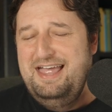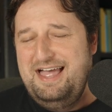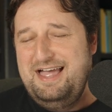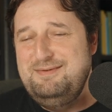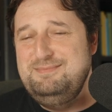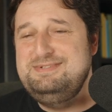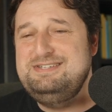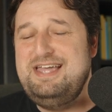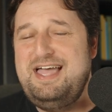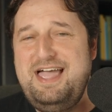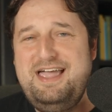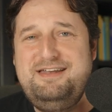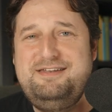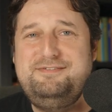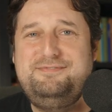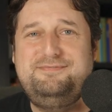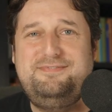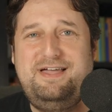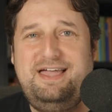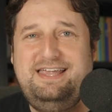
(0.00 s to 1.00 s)
I'm tired
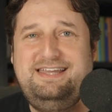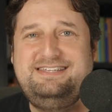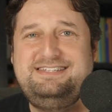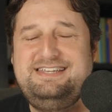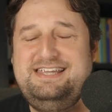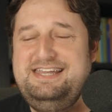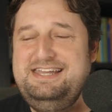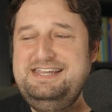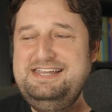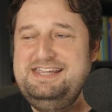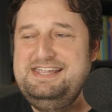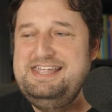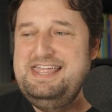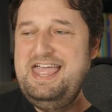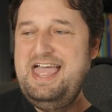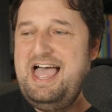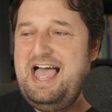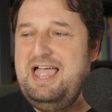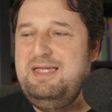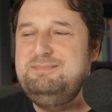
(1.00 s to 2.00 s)
of fighting.
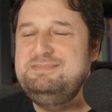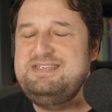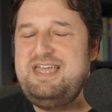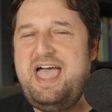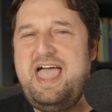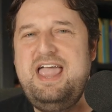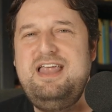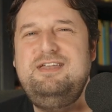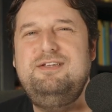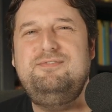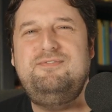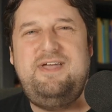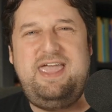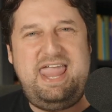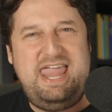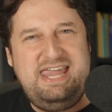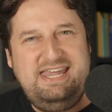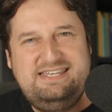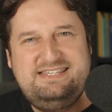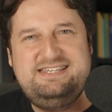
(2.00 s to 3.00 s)
I'm tired of
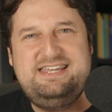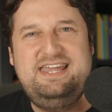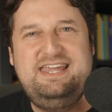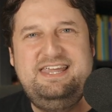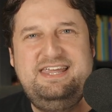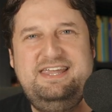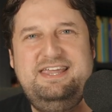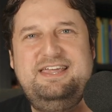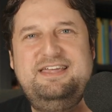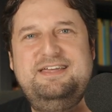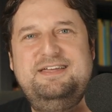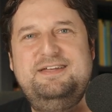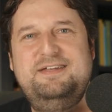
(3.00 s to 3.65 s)
hating.